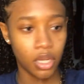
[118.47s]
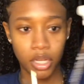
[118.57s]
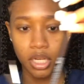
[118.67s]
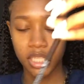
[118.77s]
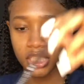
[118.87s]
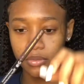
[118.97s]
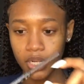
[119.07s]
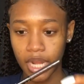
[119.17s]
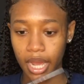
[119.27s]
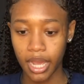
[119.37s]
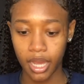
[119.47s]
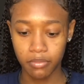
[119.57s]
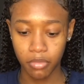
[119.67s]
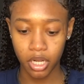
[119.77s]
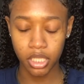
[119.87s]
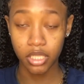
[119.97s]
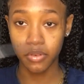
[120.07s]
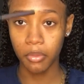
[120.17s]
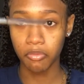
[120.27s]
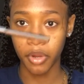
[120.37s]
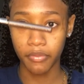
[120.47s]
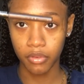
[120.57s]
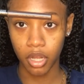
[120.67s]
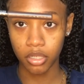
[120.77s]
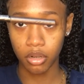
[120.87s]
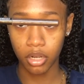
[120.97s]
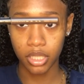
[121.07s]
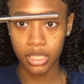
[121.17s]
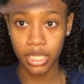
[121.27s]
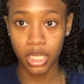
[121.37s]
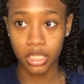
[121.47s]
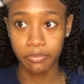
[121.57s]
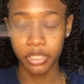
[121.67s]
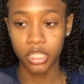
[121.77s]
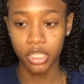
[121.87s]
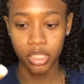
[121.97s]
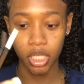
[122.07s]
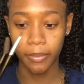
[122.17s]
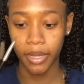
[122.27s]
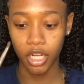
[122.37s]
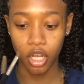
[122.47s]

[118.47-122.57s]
this is one that I had bought. This is from Revlon Color Stay. It's pretty cheap and it